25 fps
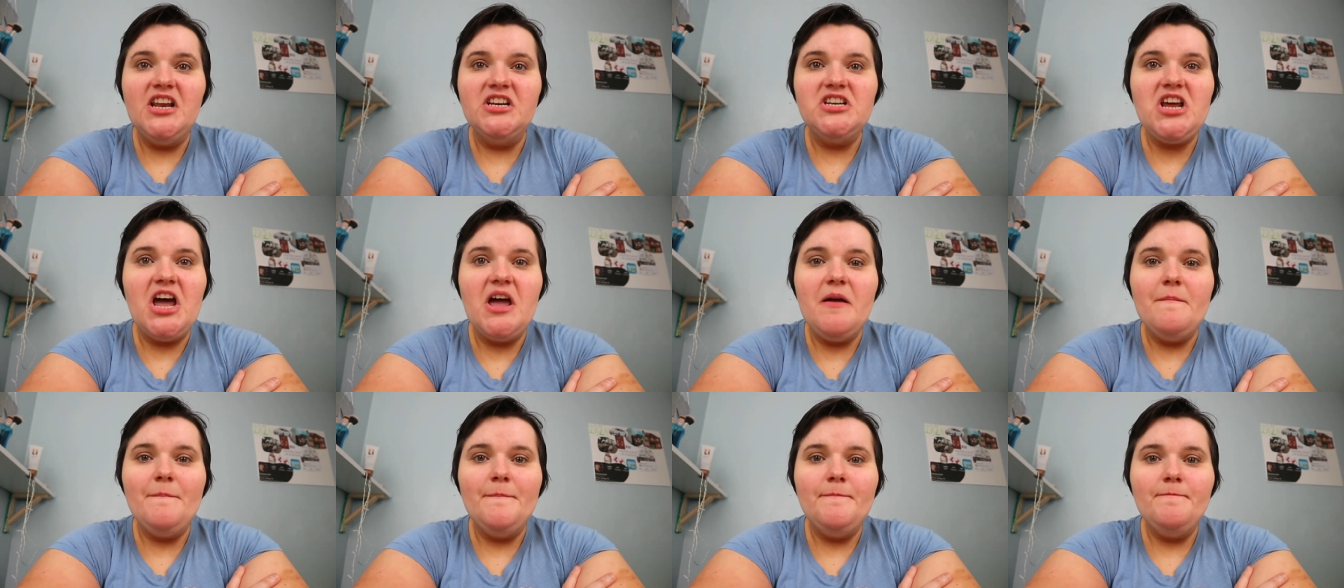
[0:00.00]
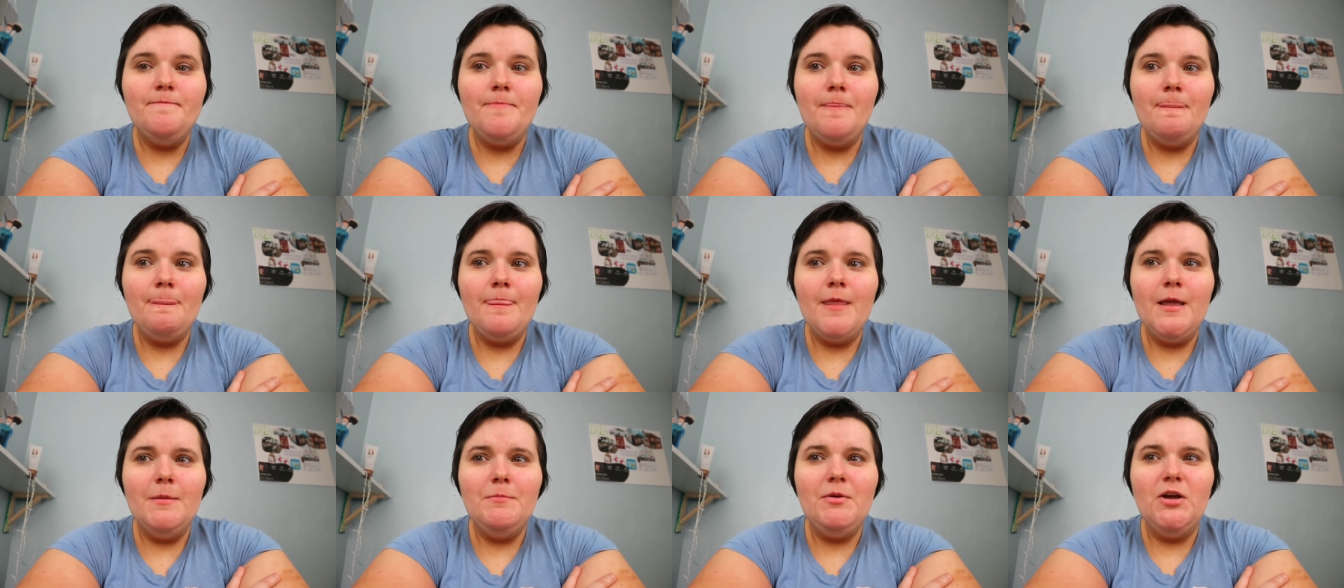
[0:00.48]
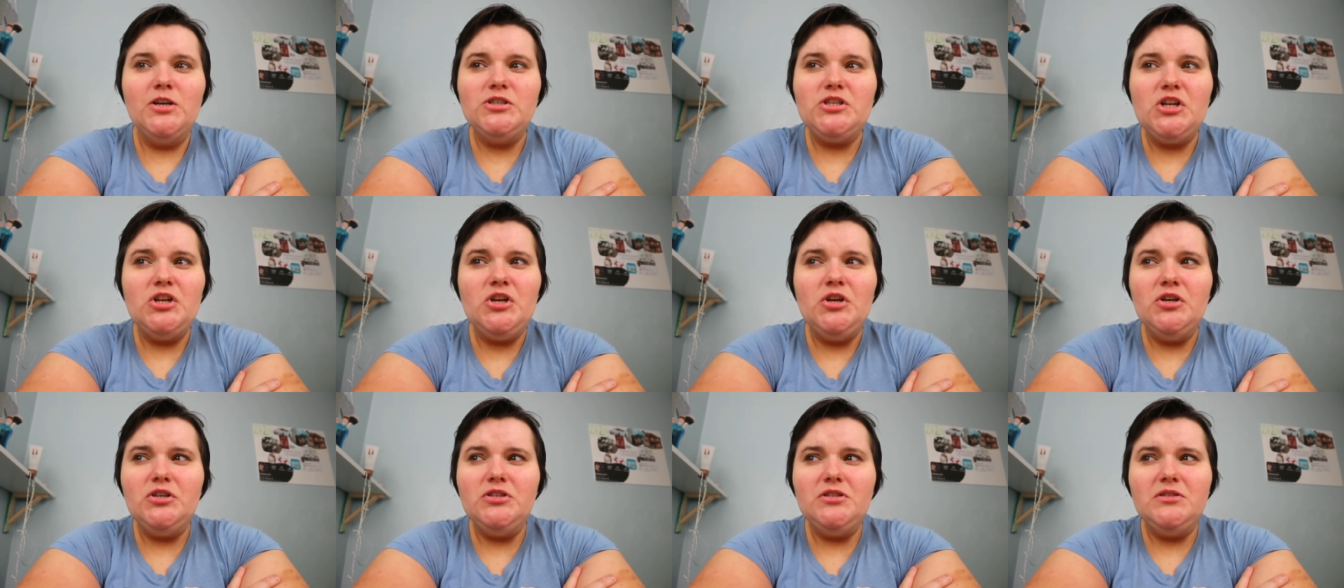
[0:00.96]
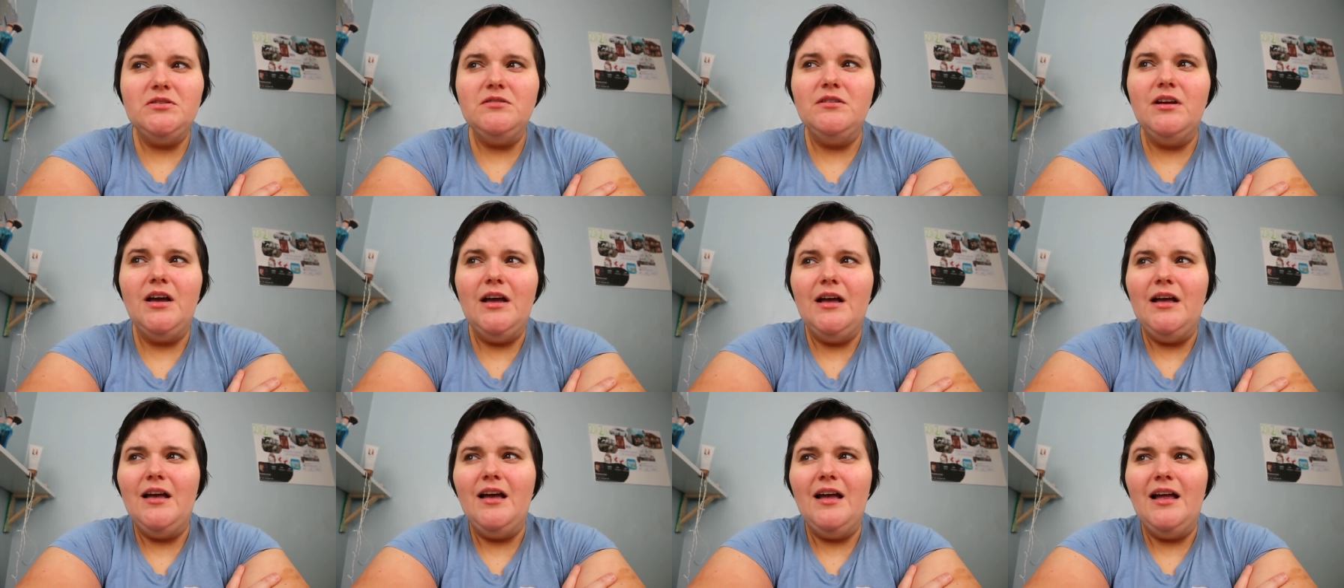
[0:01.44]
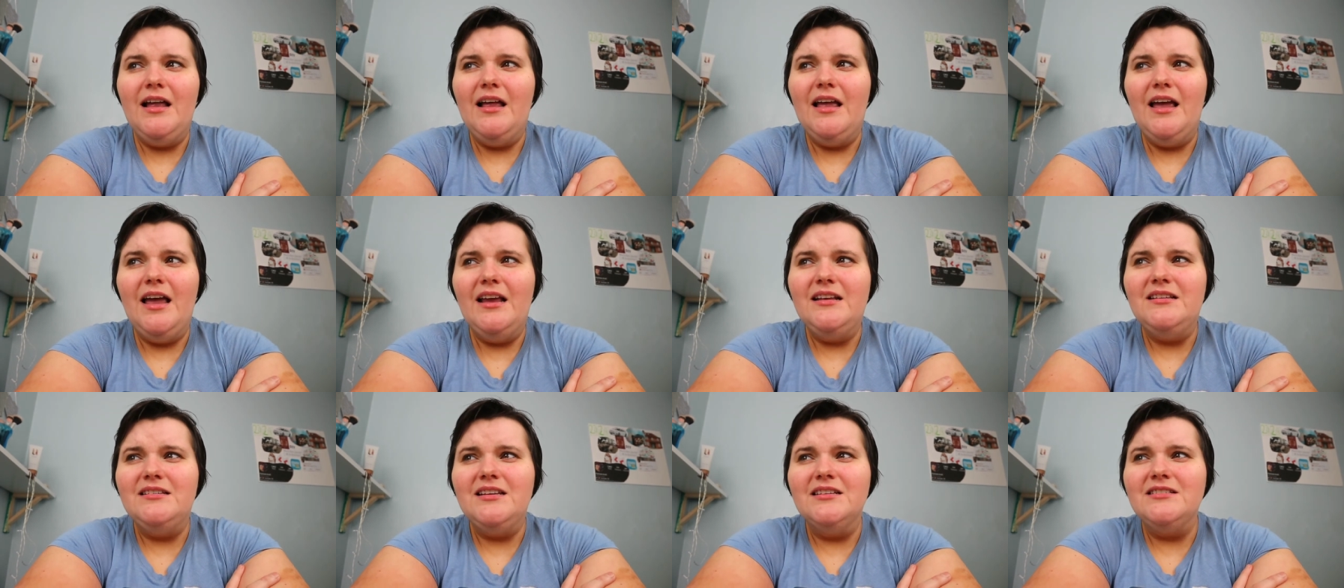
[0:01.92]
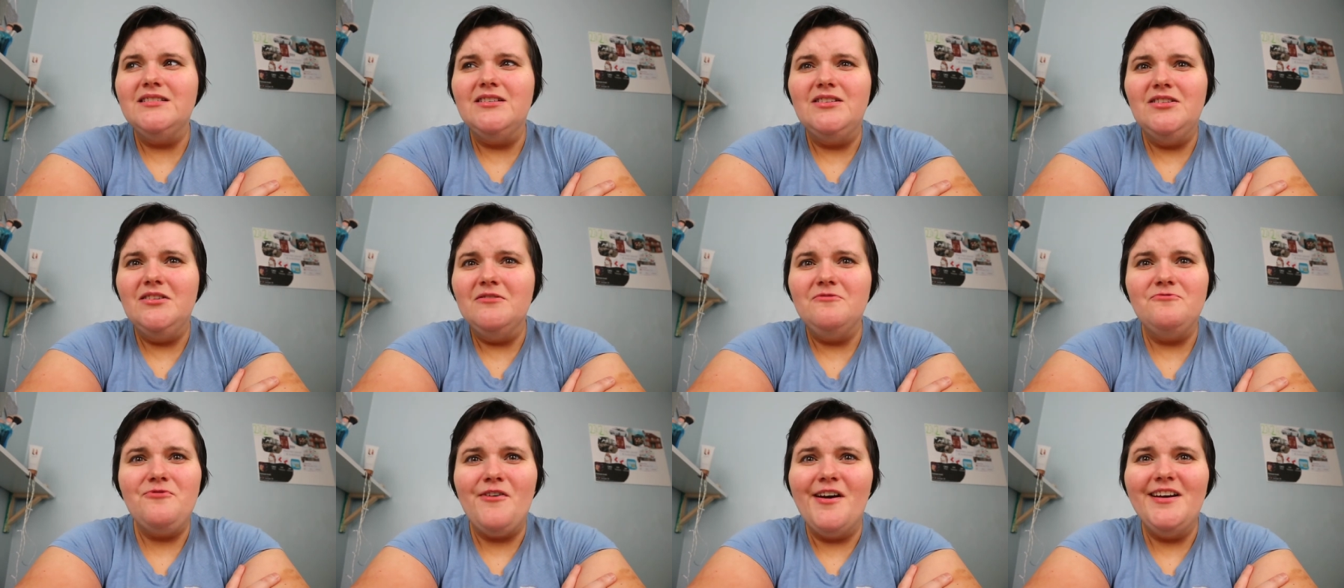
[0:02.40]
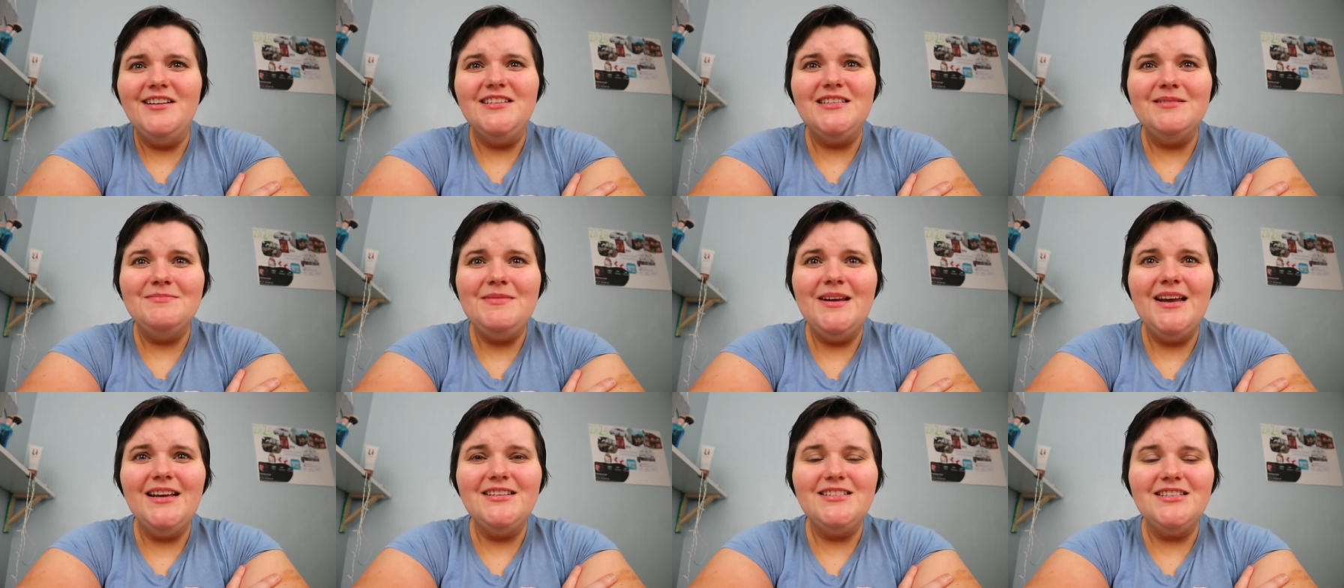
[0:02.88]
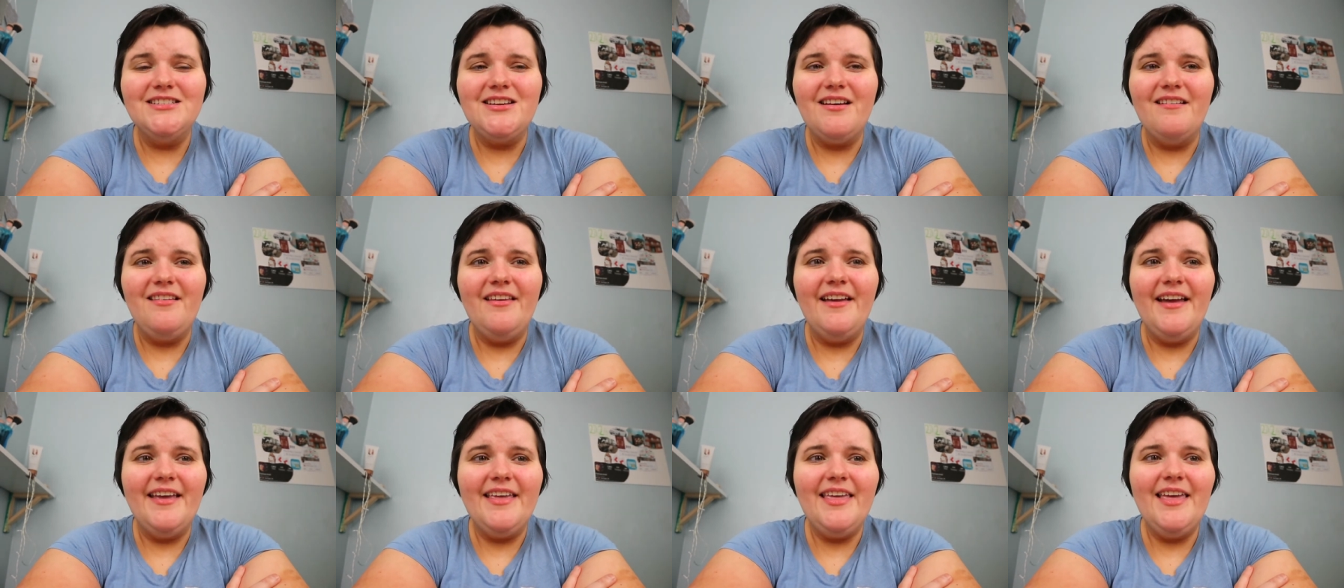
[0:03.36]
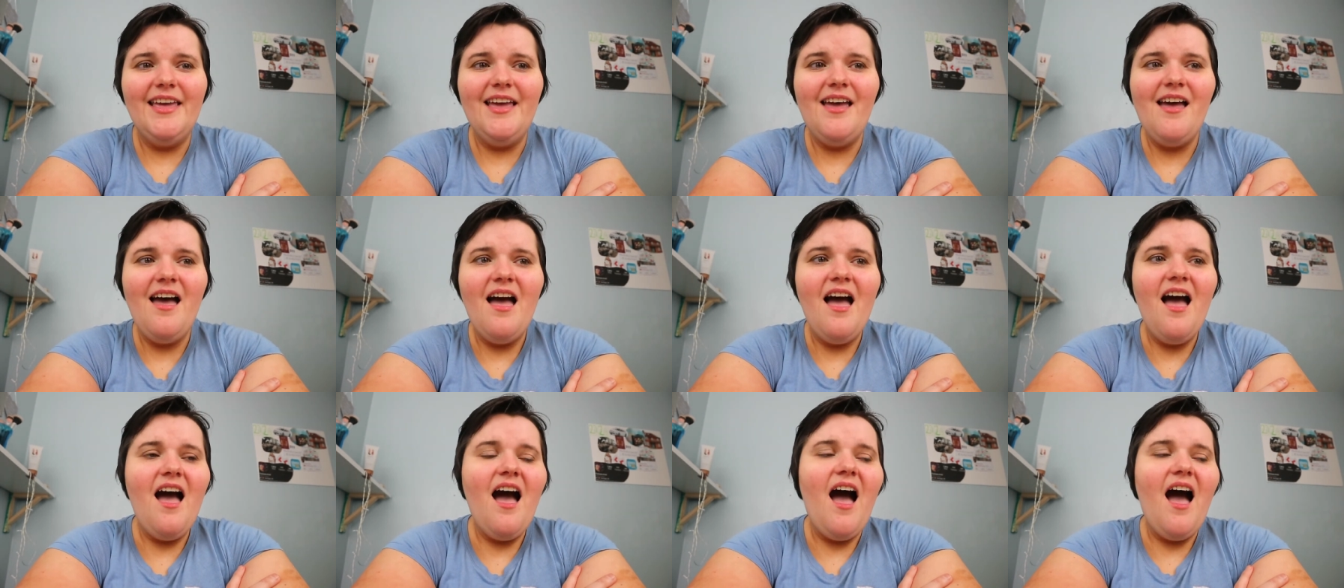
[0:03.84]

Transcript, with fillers: I don't, because it looks it doesn't look right to me. I just don't like it.